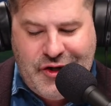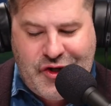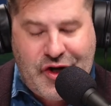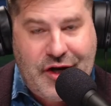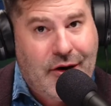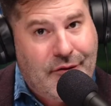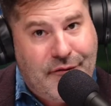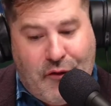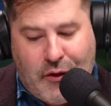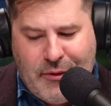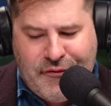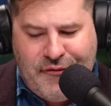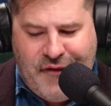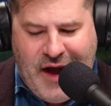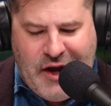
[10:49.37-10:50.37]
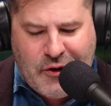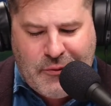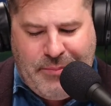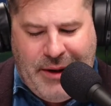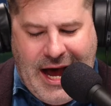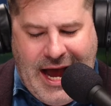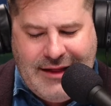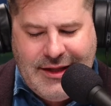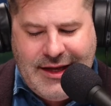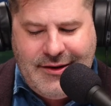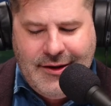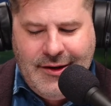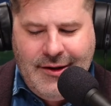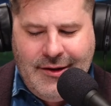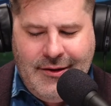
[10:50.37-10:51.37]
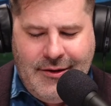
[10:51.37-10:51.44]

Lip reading: engineer, a former fighter pilot,